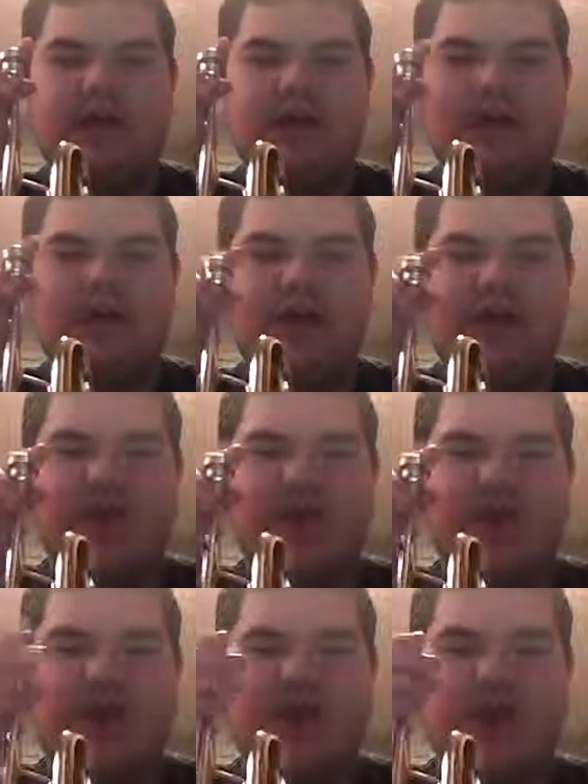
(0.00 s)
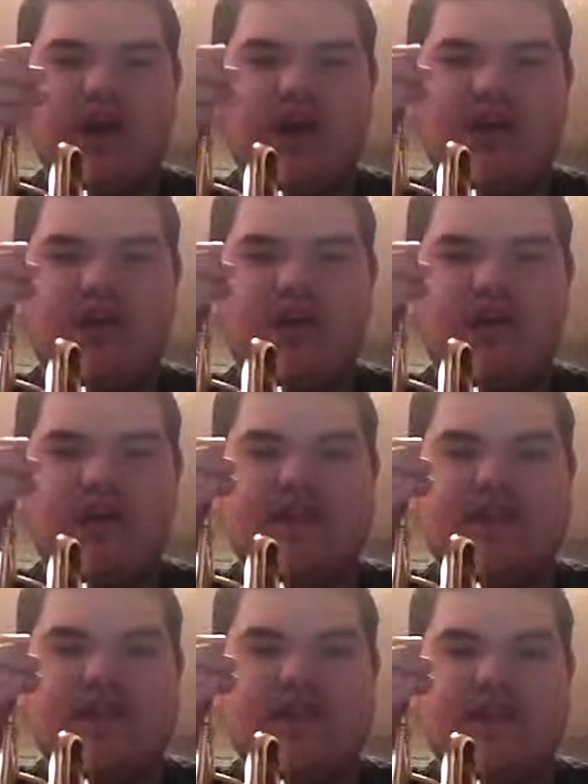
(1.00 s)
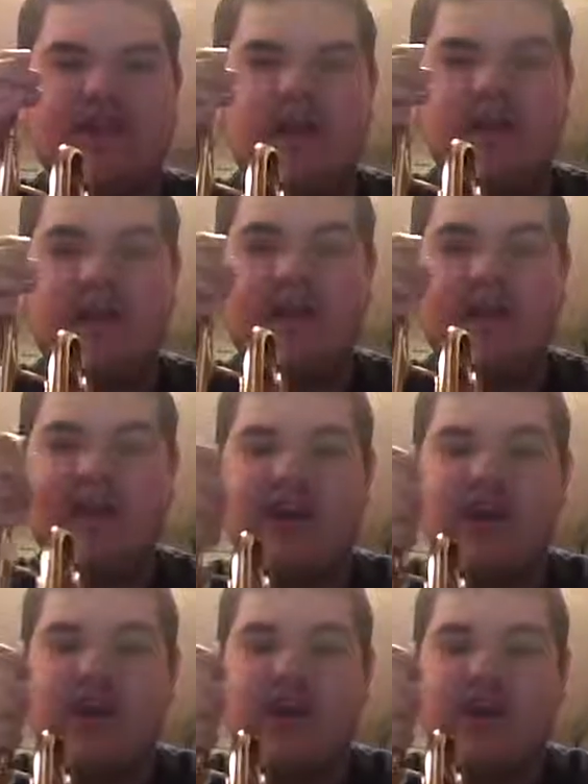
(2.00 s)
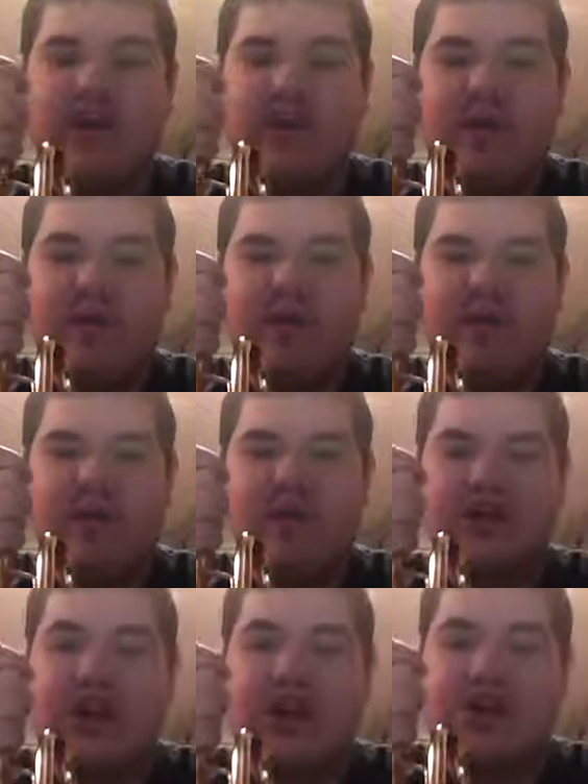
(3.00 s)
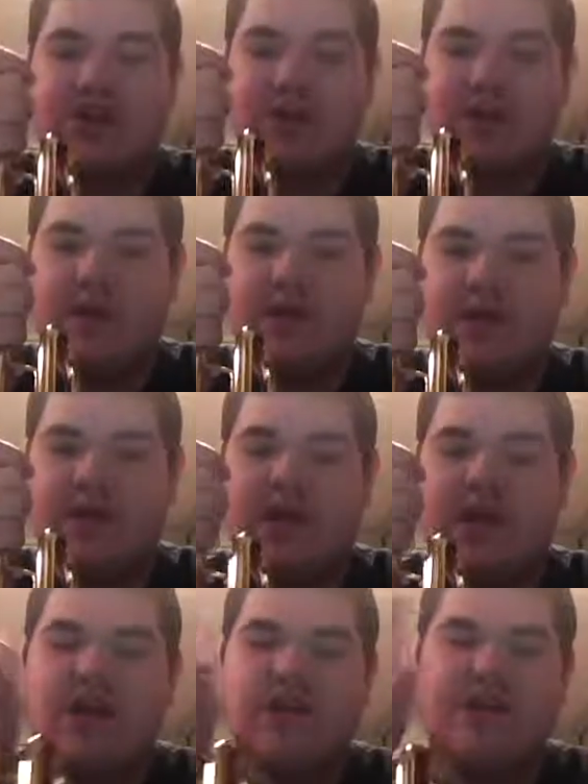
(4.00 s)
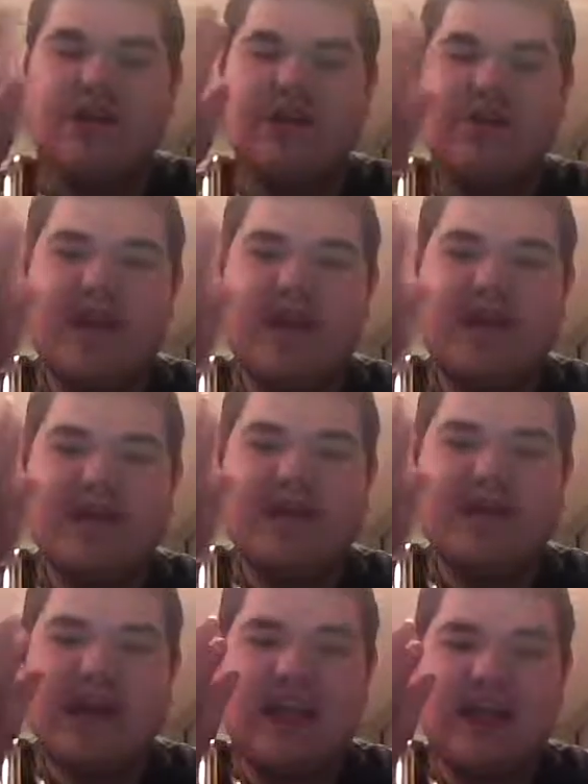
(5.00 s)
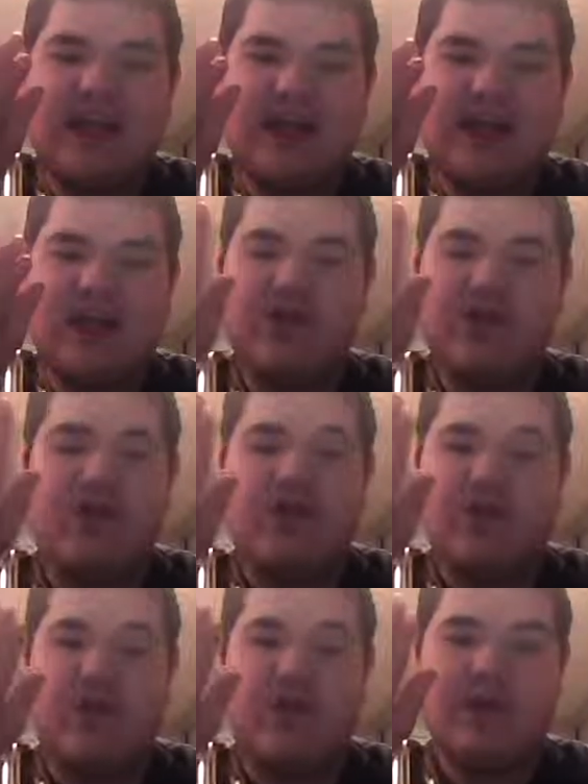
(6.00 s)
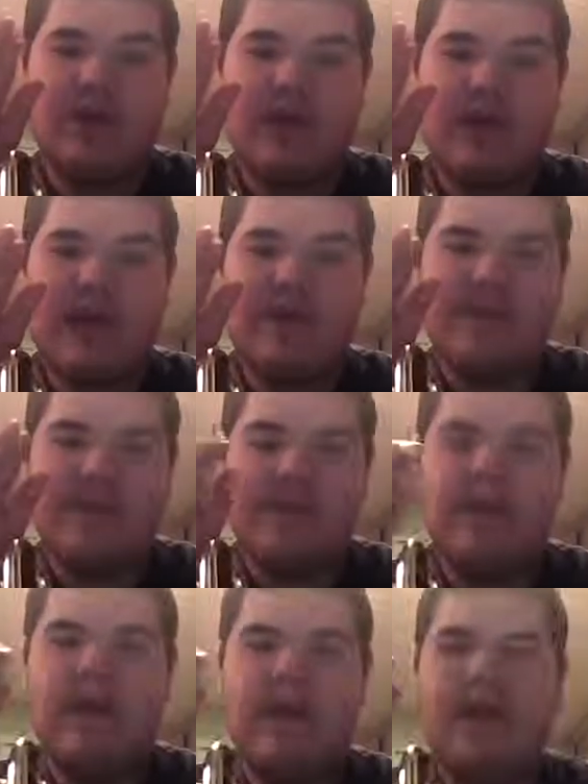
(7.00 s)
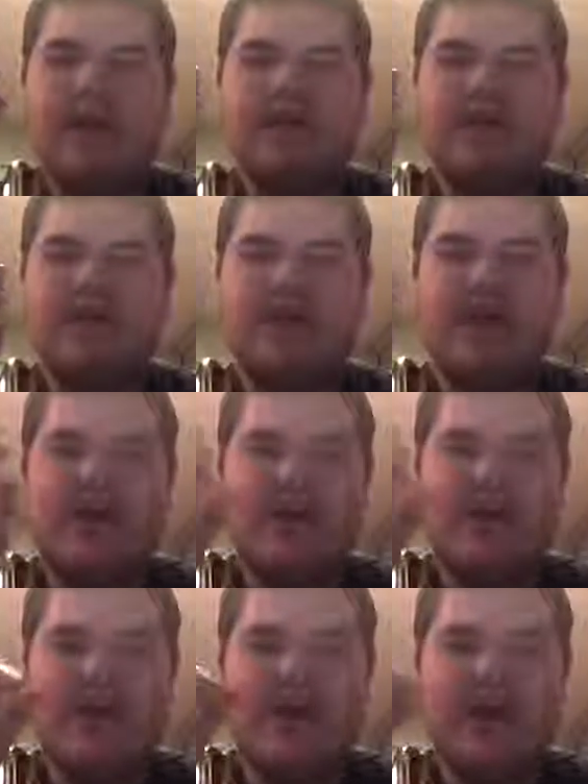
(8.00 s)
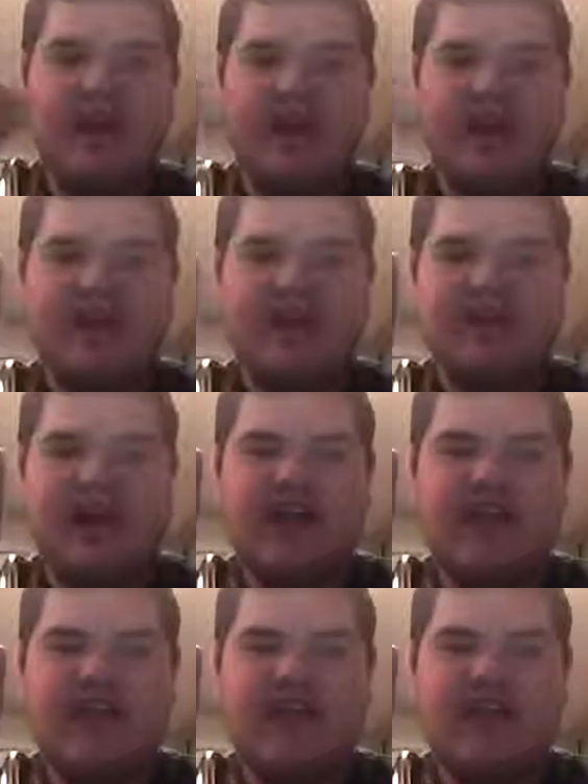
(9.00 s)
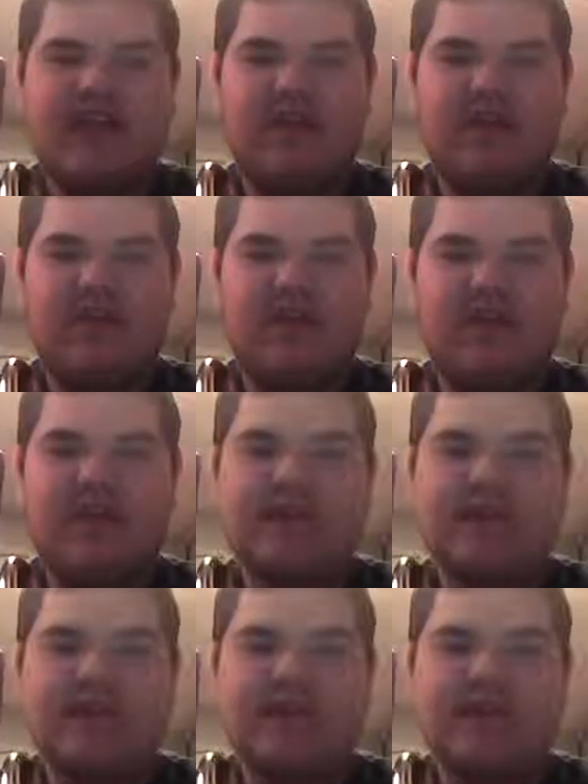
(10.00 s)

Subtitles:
you'll put it in here and twist it, giving it a little bit of pressure, not too much. Too much will get it stuck in here, and you don't want that to happen. So yeah, you'll put it in here and just kind of give it a little twist.